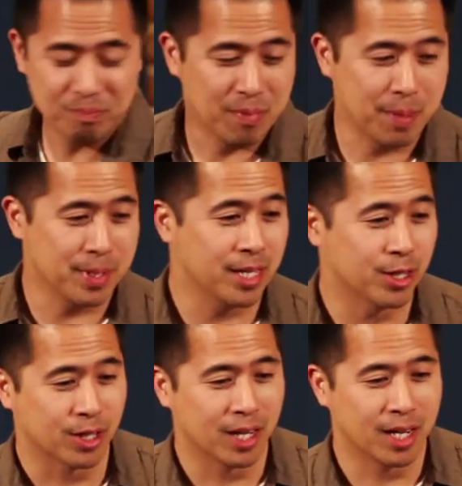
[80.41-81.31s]
maybe
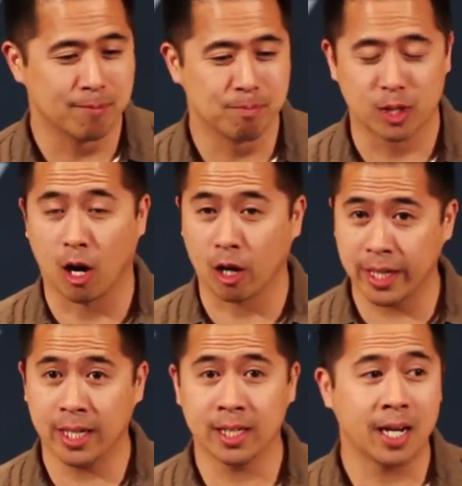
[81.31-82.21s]
your um,
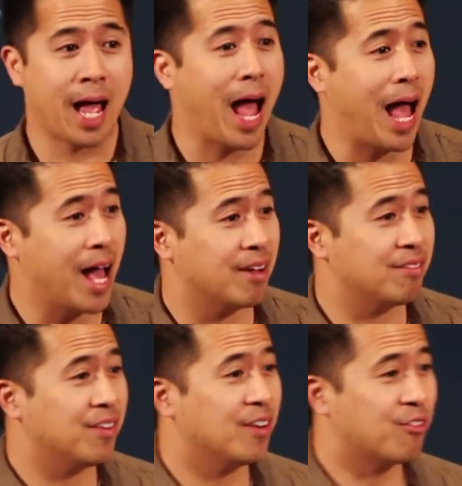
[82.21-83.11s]
guardian
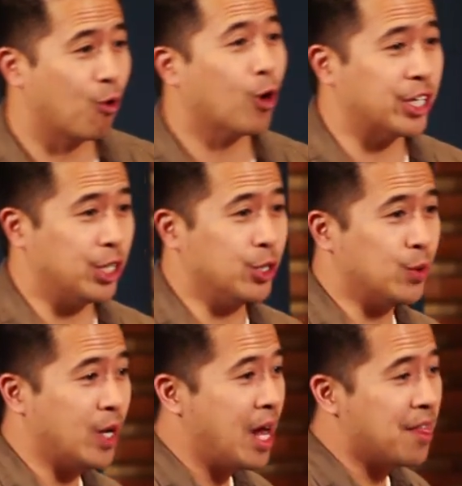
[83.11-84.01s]
have for
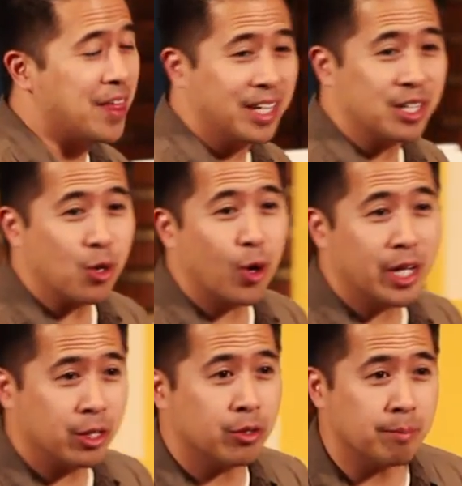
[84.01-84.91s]
you that
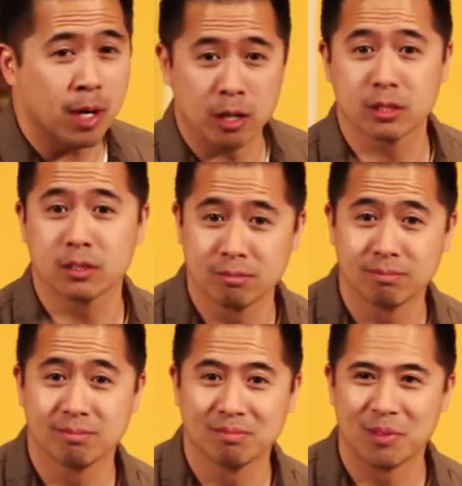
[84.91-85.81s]
annoyed you the most?
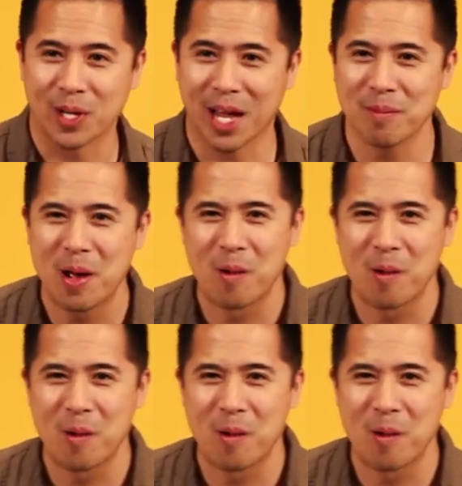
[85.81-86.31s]
Okay?